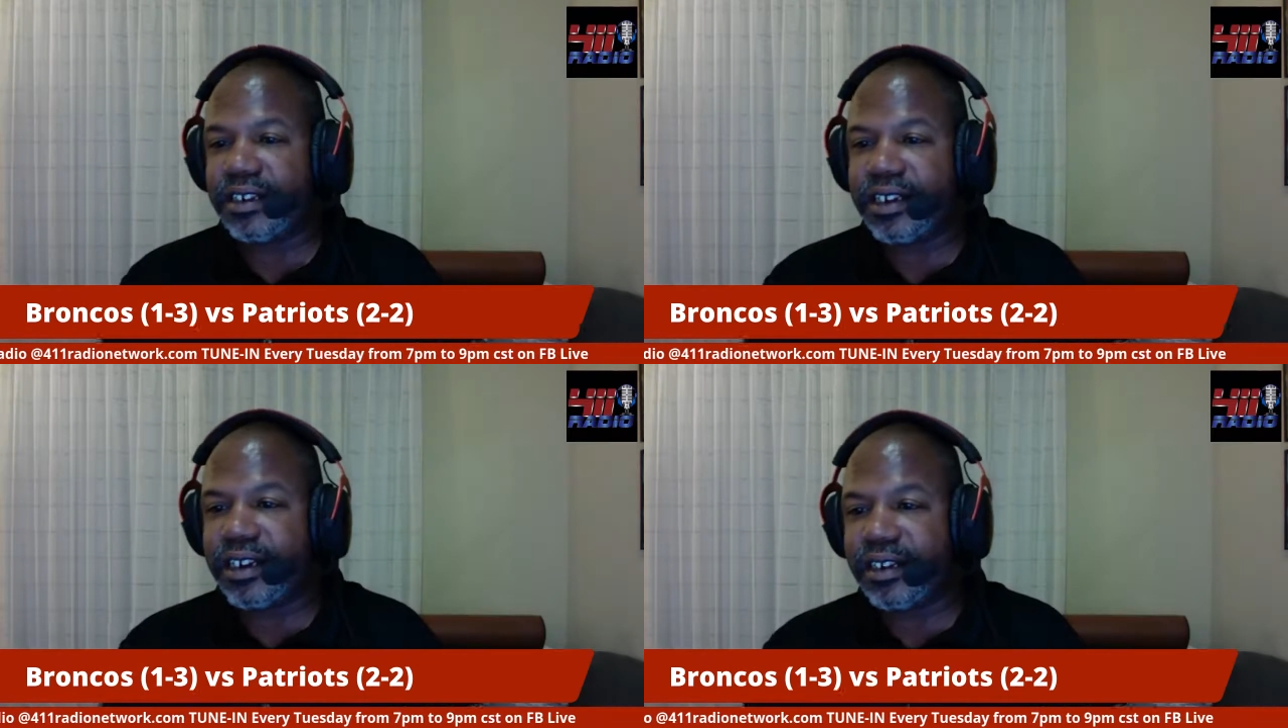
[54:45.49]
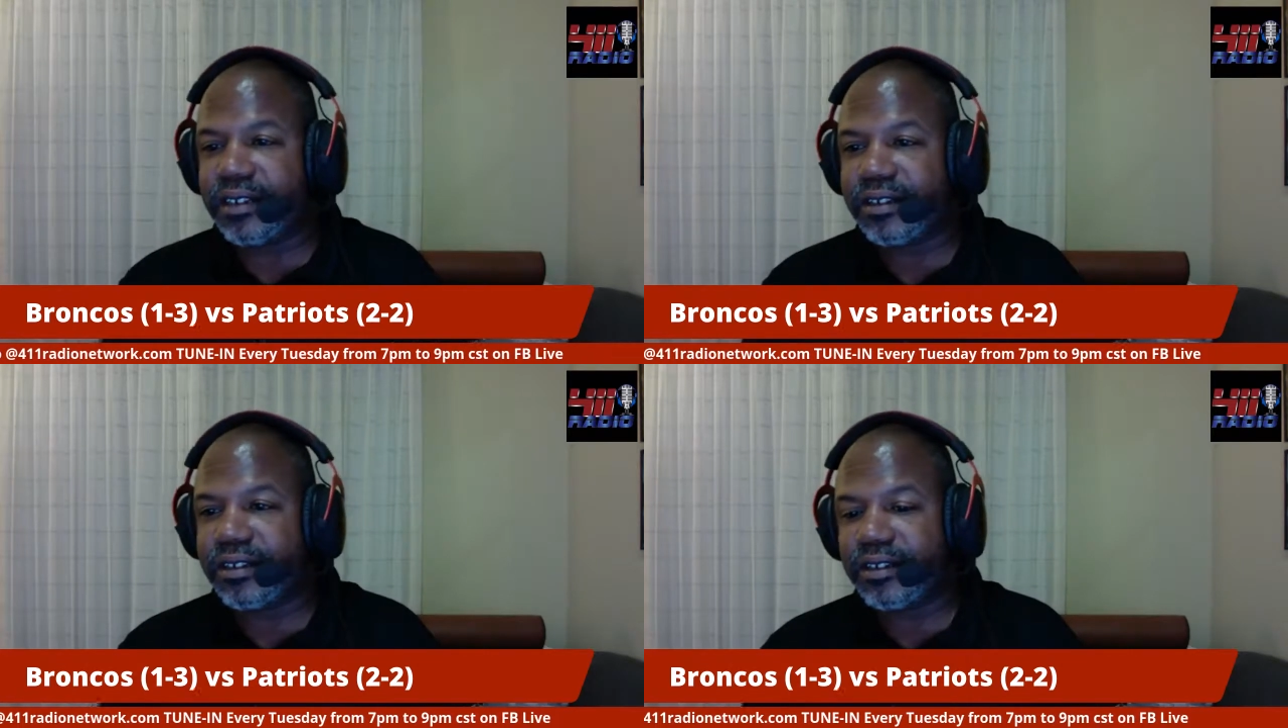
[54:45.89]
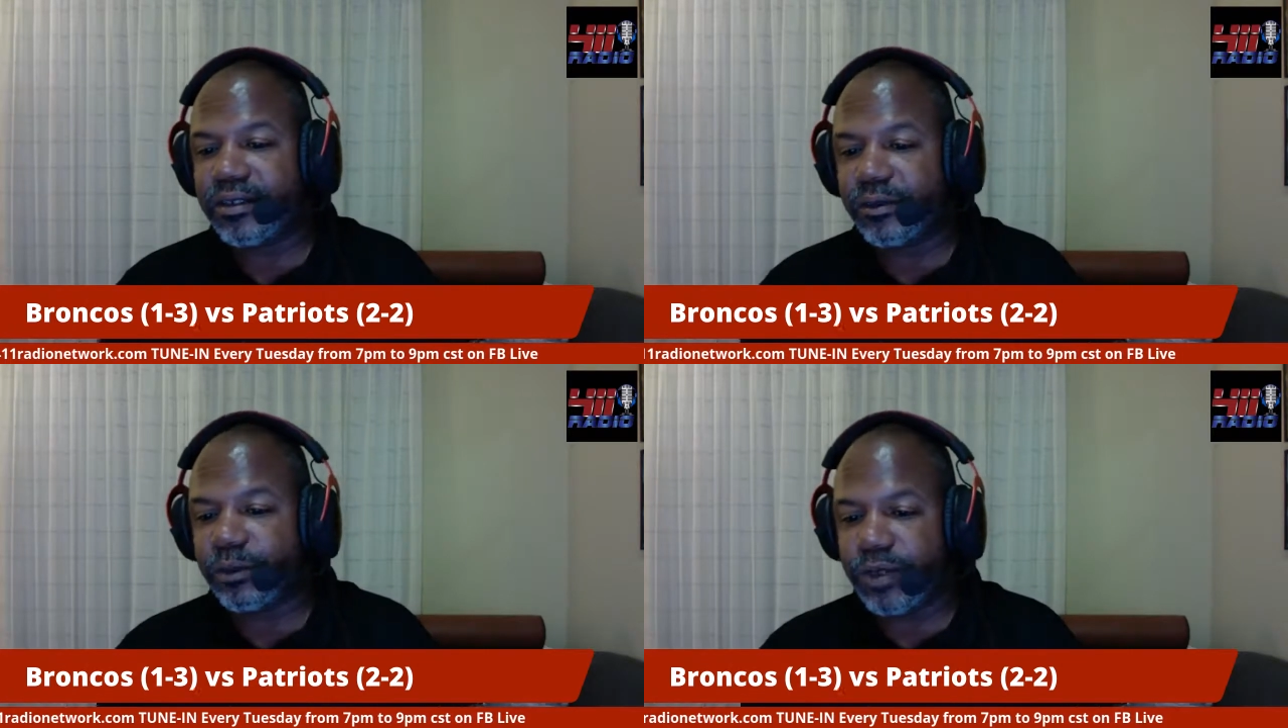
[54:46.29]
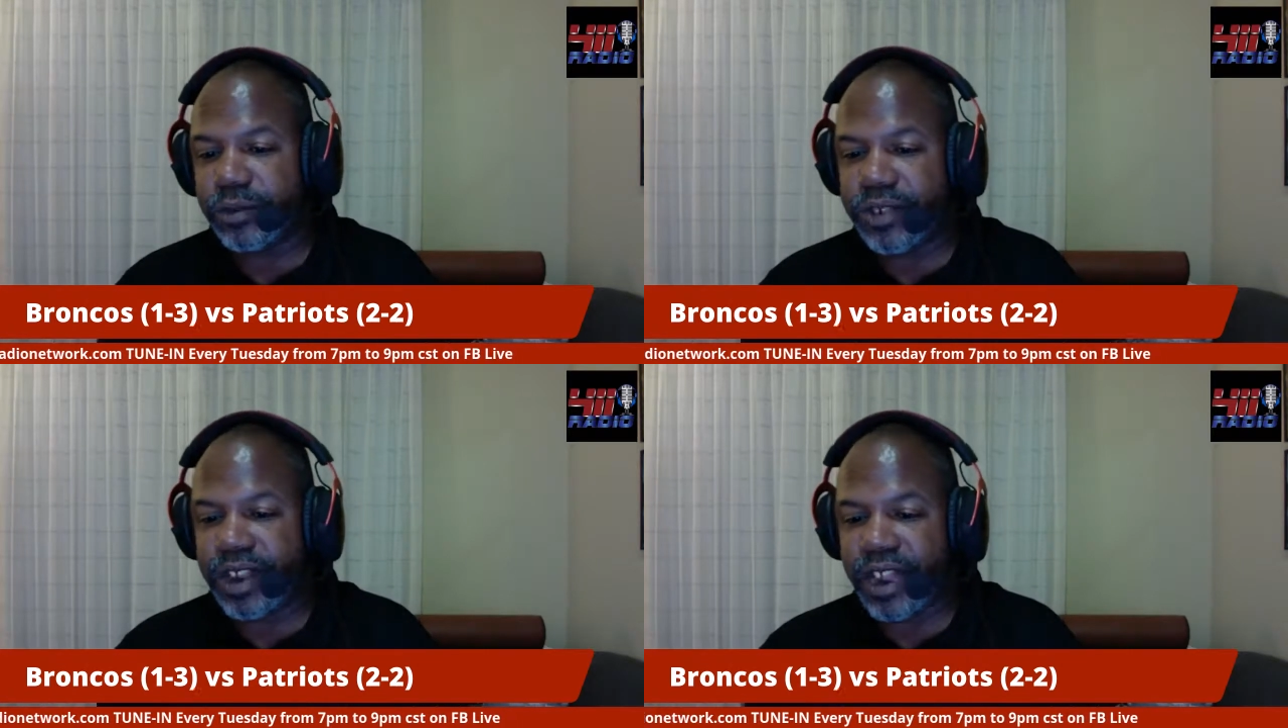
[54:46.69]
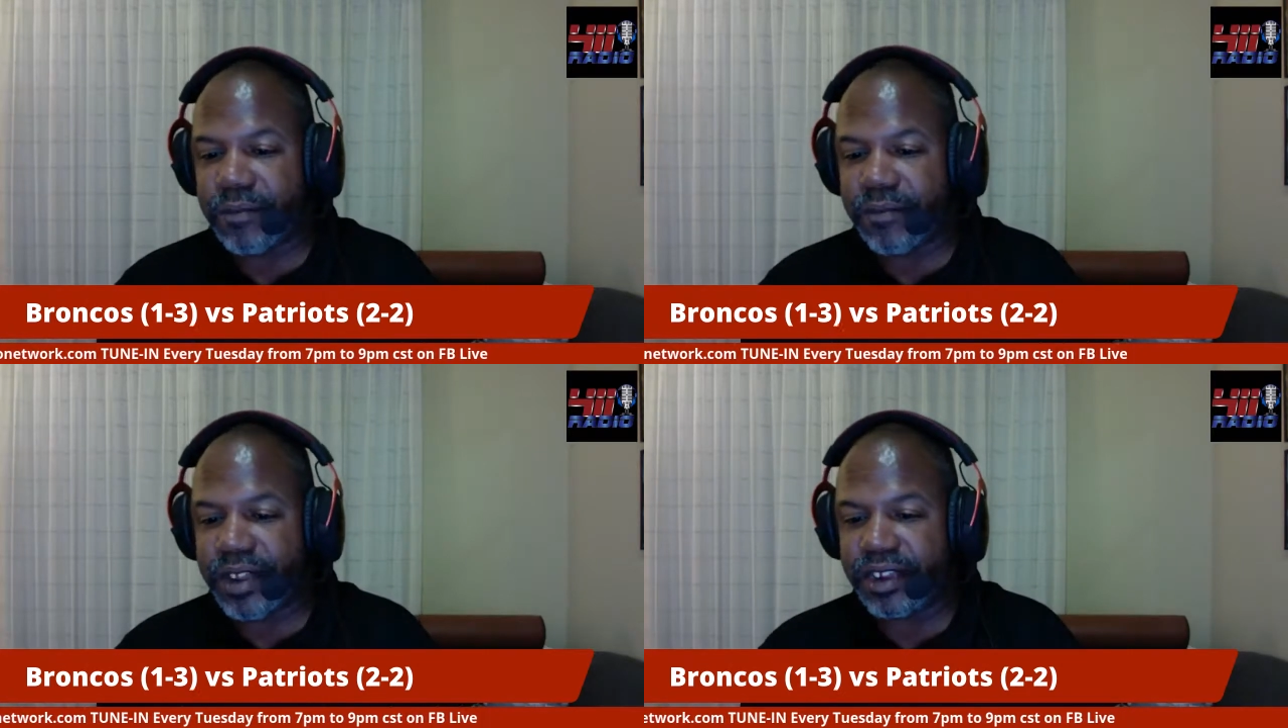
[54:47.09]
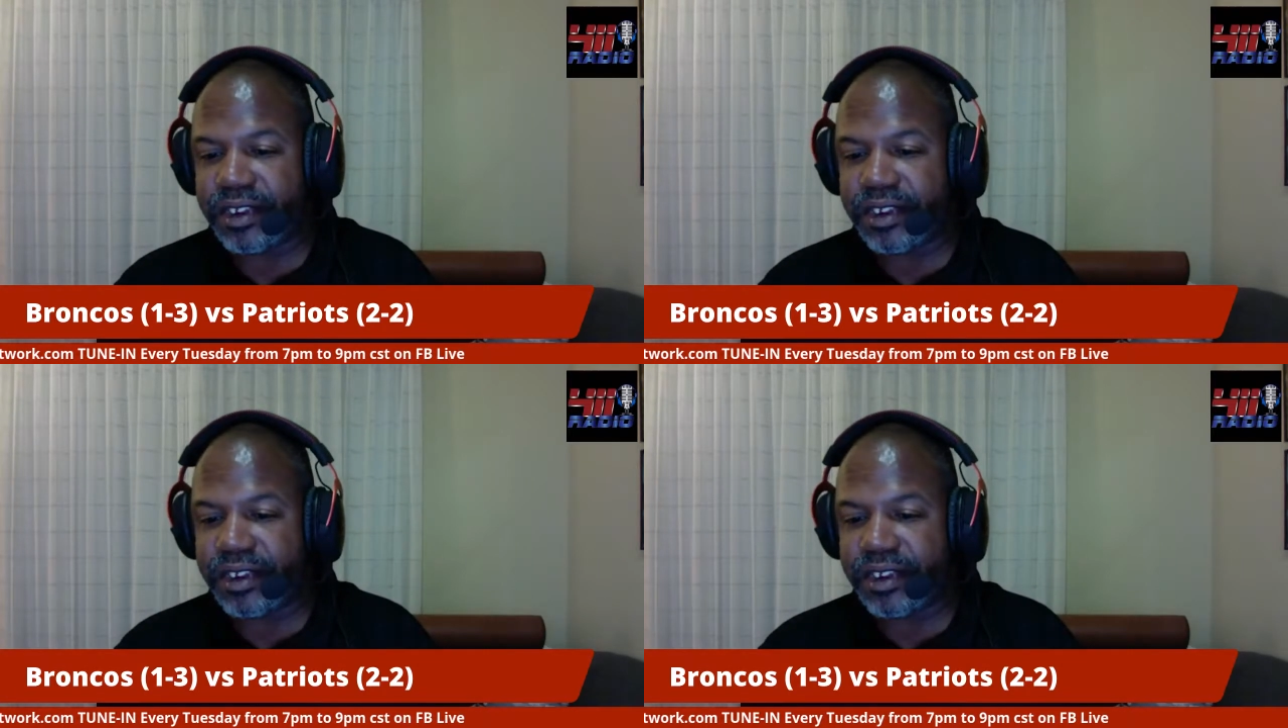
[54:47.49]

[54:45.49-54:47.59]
done went beyond me.